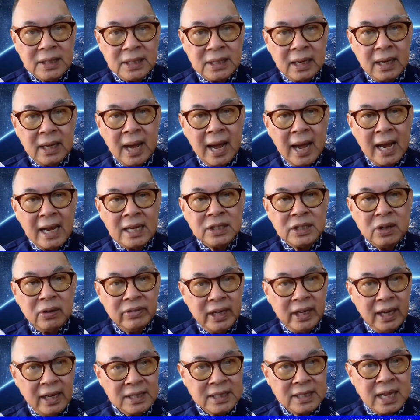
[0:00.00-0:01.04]
ears and eyes
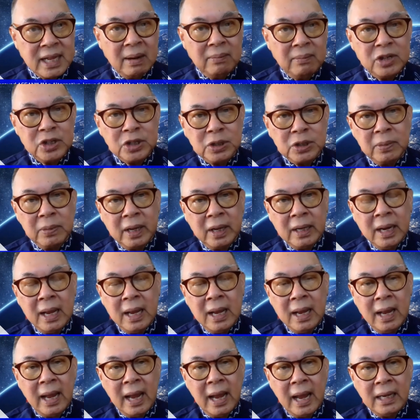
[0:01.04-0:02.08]
of the
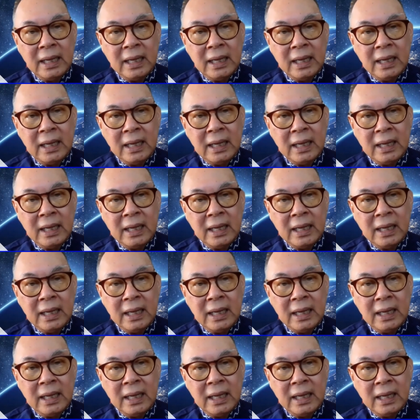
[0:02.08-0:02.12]
establishment.